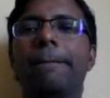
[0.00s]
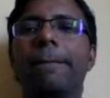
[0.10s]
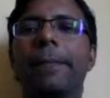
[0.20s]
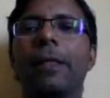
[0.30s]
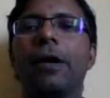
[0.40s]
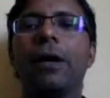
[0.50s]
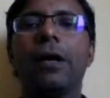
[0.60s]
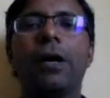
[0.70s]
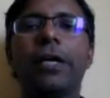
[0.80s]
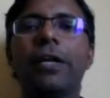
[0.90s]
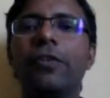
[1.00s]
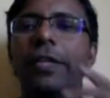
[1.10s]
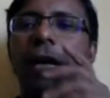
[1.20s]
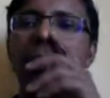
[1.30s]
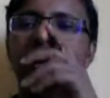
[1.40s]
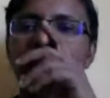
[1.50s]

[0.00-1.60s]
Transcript: Okay, so that takes care of the